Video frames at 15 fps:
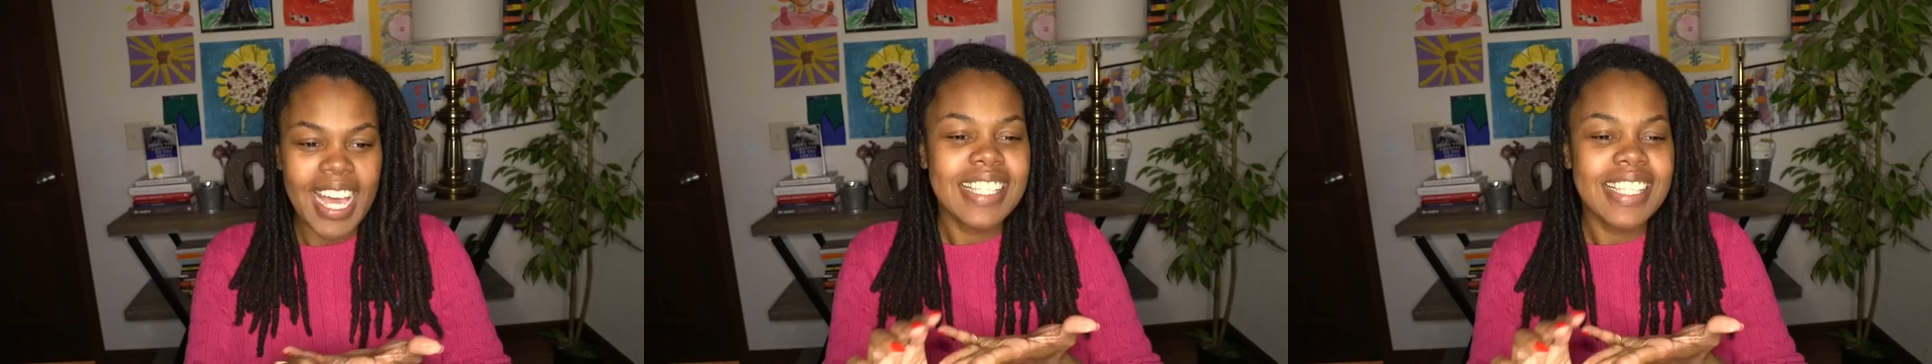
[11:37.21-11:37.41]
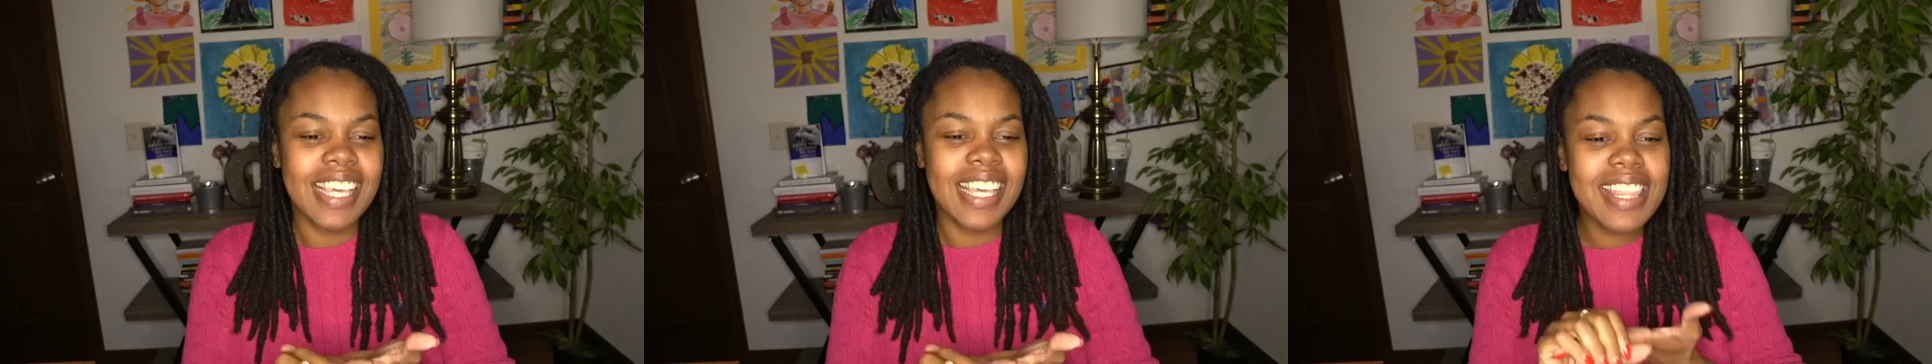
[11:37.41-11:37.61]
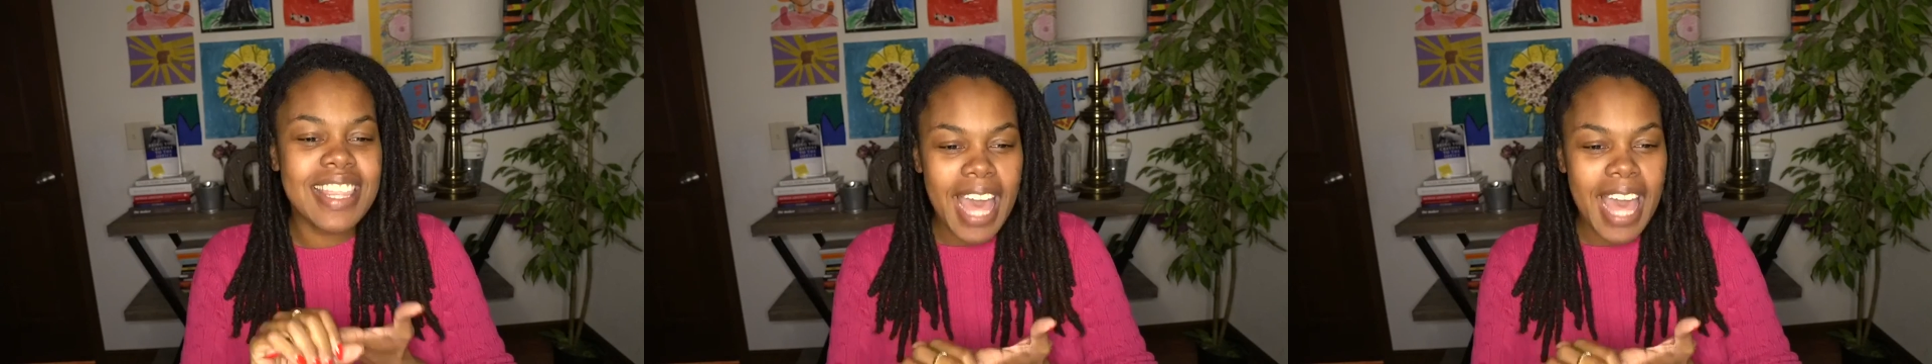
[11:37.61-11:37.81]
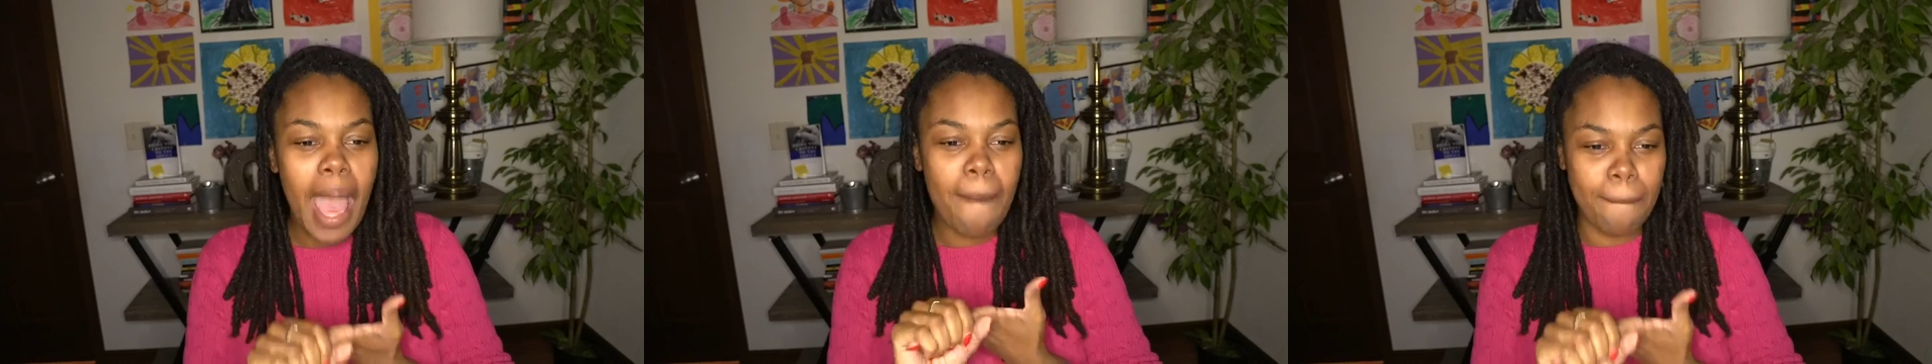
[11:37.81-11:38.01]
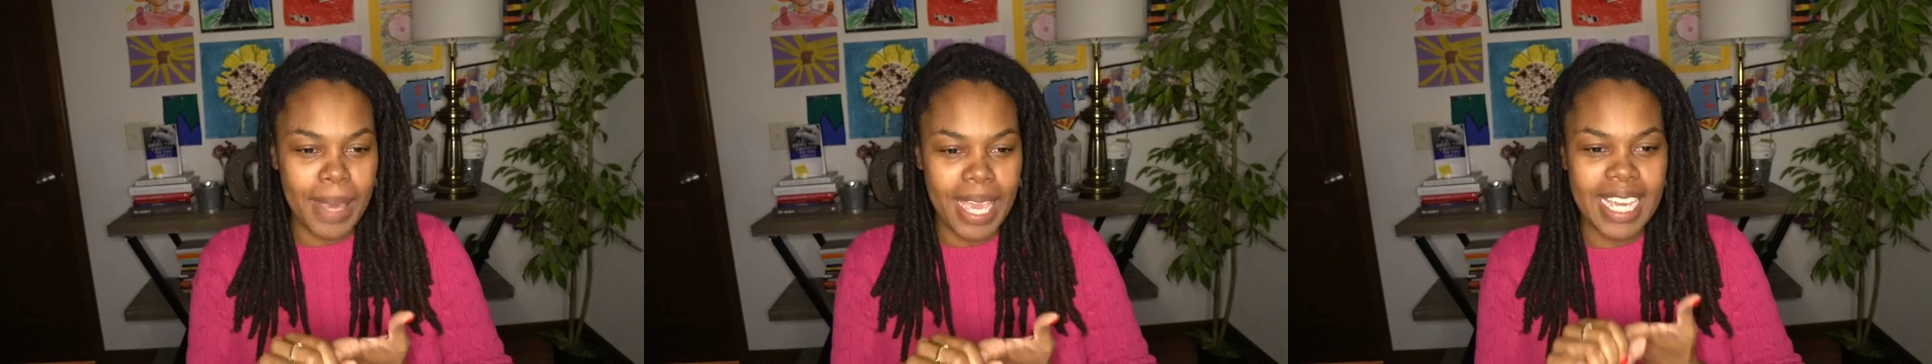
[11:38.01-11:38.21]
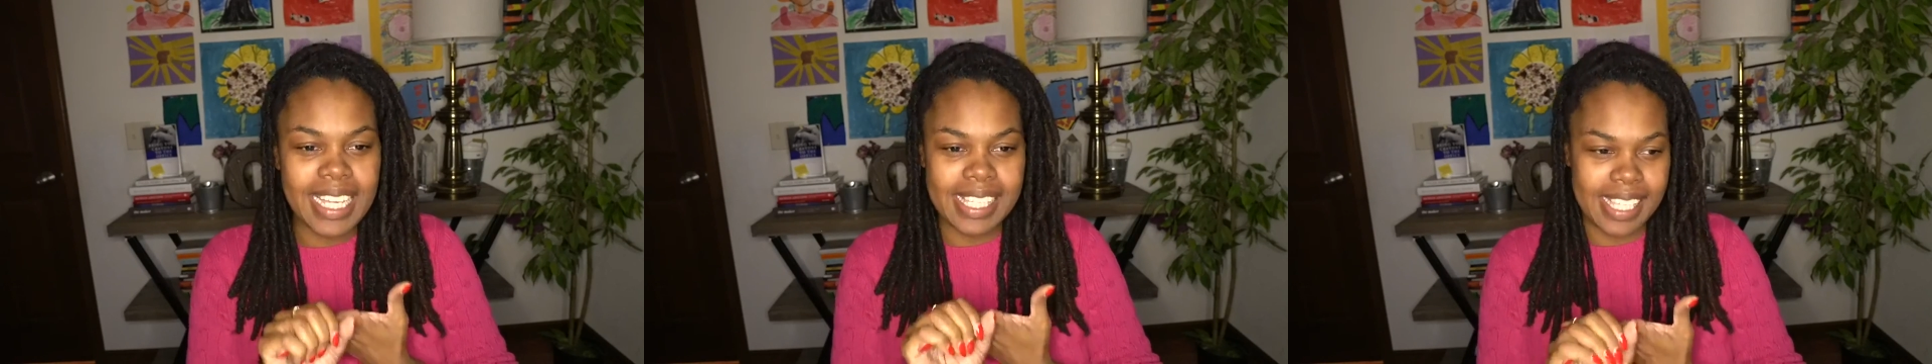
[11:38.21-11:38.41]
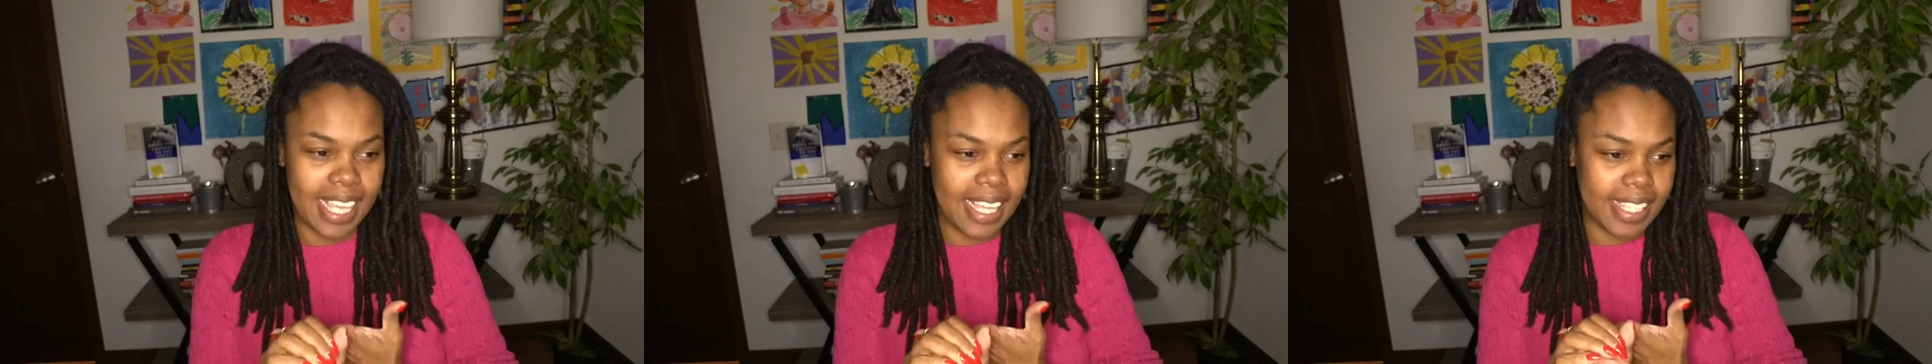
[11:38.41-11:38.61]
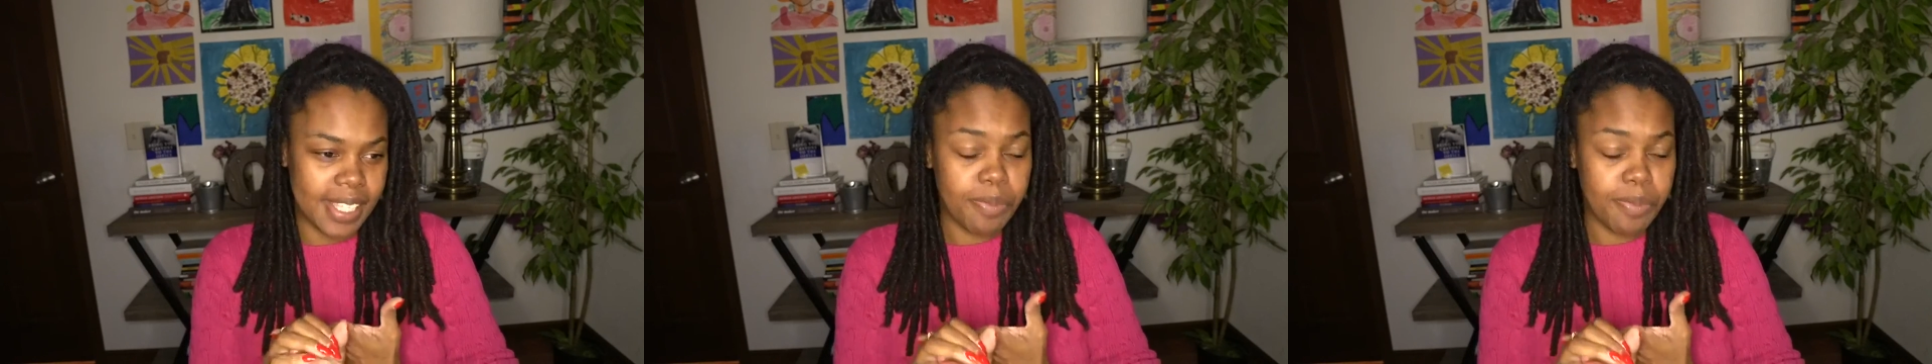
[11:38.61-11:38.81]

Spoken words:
Did that make sense?